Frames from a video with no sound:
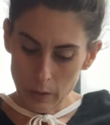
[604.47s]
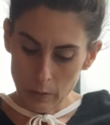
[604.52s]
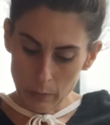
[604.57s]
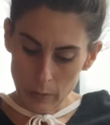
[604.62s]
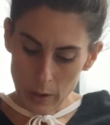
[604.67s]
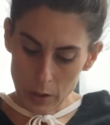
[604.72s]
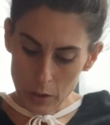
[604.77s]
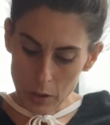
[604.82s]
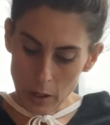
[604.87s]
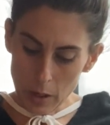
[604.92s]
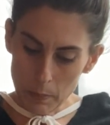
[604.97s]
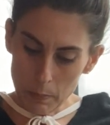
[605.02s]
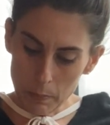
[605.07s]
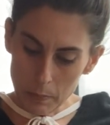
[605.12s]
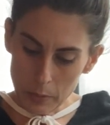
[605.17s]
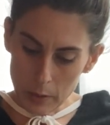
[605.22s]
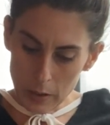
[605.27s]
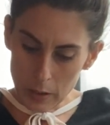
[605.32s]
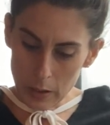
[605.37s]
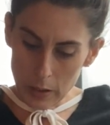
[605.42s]
Page of
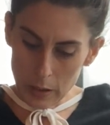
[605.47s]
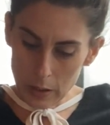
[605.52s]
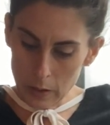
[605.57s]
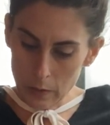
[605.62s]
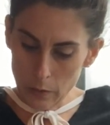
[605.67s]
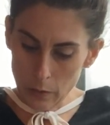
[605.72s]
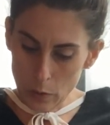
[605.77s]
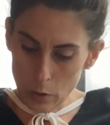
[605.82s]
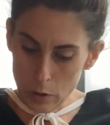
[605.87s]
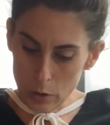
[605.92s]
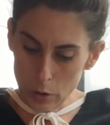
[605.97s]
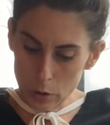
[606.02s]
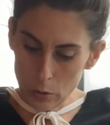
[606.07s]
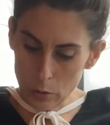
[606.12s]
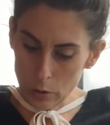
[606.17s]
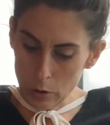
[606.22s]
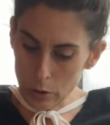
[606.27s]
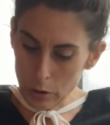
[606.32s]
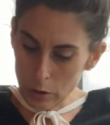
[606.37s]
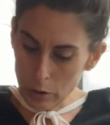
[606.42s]
Cups, 4 of
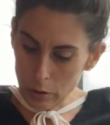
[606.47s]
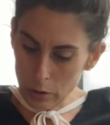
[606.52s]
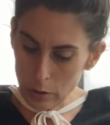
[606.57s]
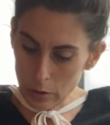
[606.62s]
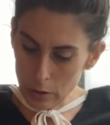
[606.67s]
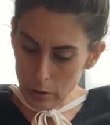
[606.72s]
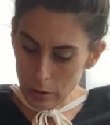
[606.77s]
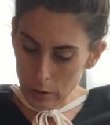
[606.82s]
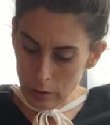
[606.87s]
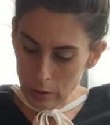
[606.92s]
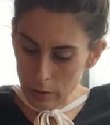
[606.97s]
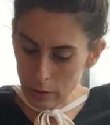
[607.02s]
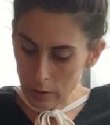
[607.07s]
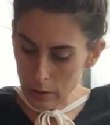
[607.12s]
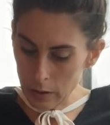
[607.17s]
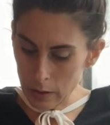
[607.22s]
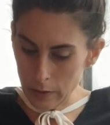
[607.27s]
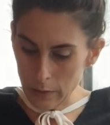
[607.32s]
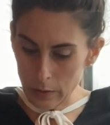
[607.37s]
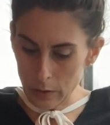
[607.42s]
Swords,
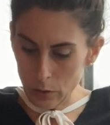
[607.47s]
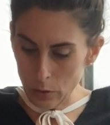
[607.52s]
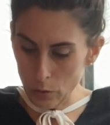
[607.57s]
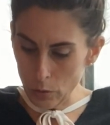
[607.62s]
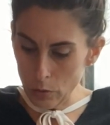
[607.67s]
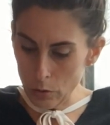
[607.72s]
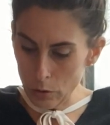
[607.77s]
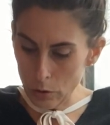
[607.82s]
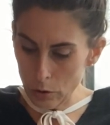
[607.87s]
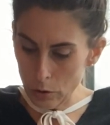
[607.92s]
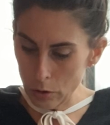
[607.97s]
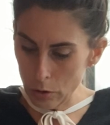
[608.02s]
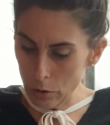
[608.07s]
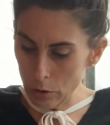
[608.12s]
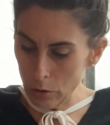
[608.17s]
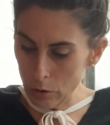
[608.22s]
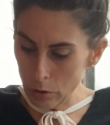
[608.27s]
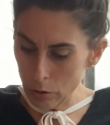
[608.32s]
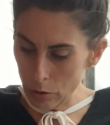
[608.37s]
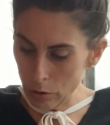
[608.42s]
7 of
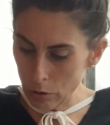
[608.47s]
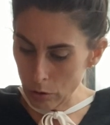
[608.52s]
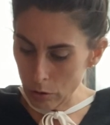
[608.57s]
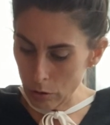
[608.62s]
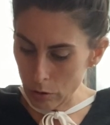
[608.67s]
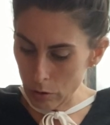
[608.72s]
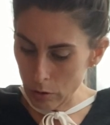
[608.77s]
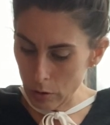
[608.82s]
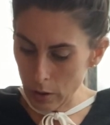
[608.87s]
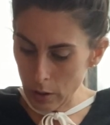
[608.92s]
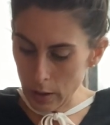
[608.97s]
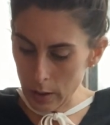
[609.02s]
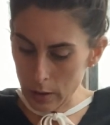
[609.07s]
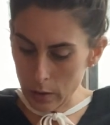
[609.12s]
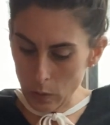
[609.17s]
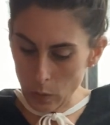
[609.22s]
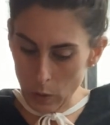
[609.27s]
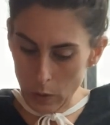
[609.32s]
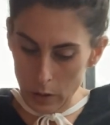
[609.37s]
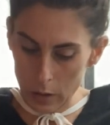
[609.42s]
Swords, Ace
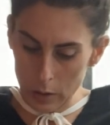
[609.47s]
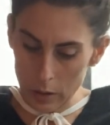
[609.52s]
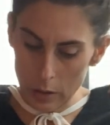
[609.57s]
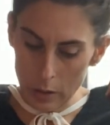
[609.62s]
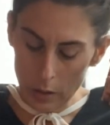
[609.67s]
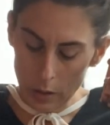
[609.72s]
of Wands.